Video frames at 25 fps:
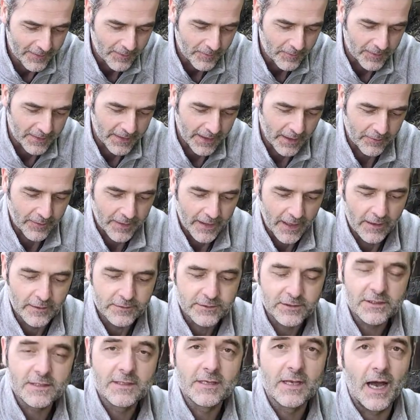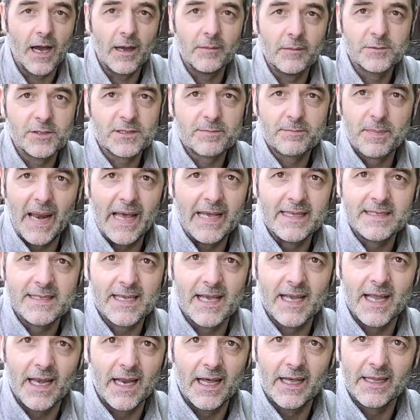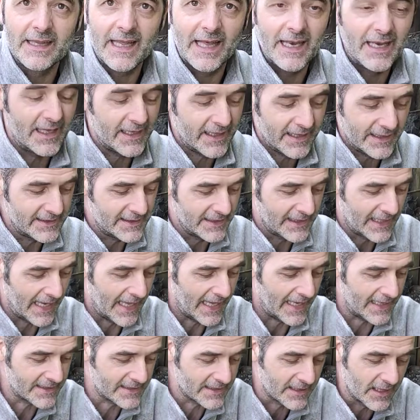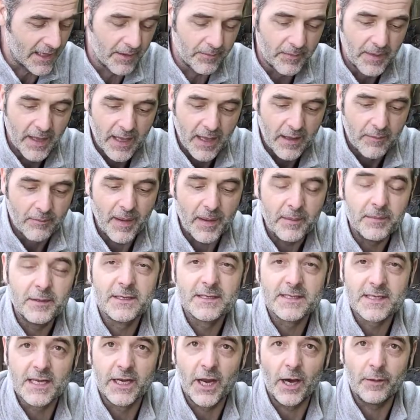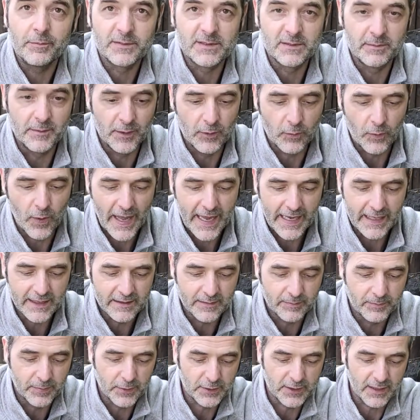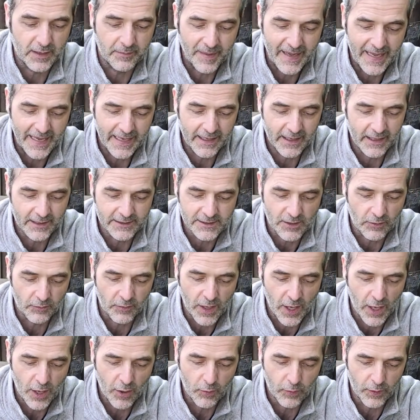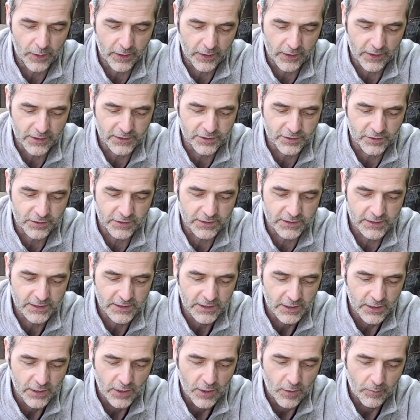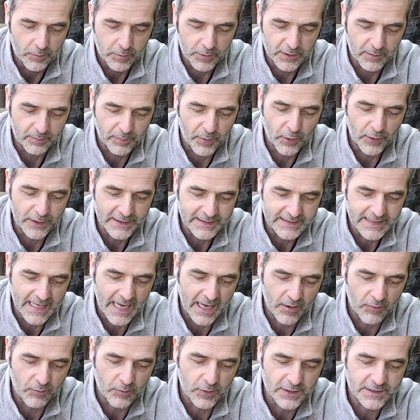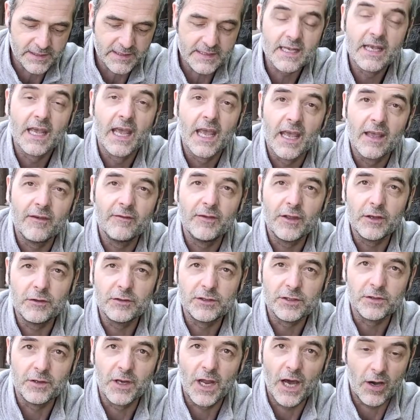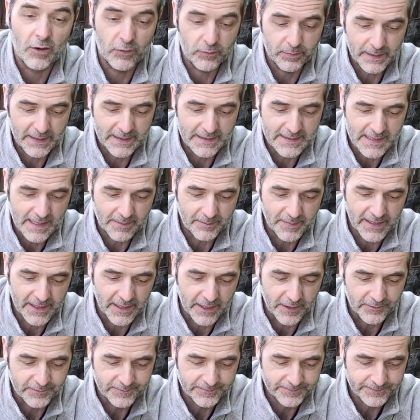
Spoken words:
But there we go. I'm just placing it like that, like I did last time. Maybe there's an optimal way to put them in. I don't know whether I should put the point downwards. If you do know, please let me know.